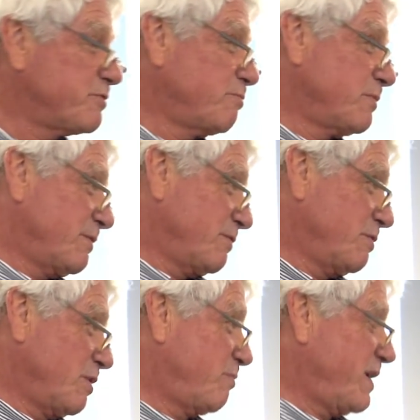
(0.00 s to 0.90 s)
from
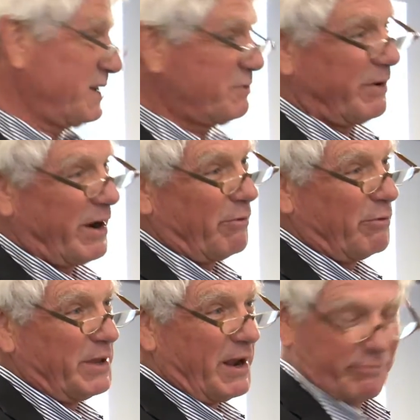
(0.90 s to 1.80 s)
in a place where I
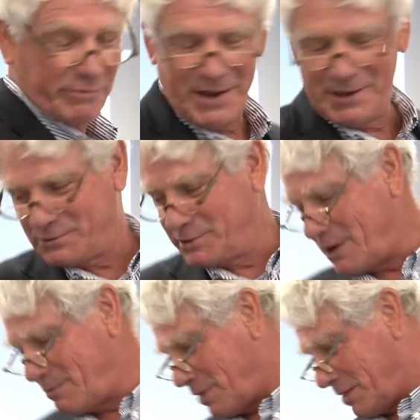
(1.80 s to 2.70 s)
would have to
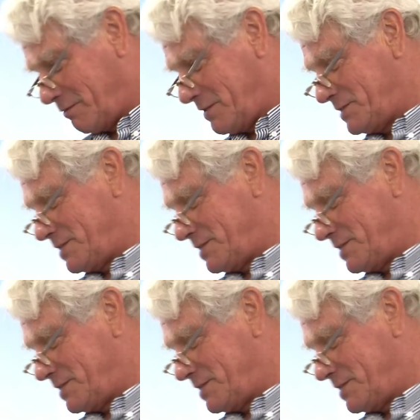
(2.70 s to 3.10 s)
come one of these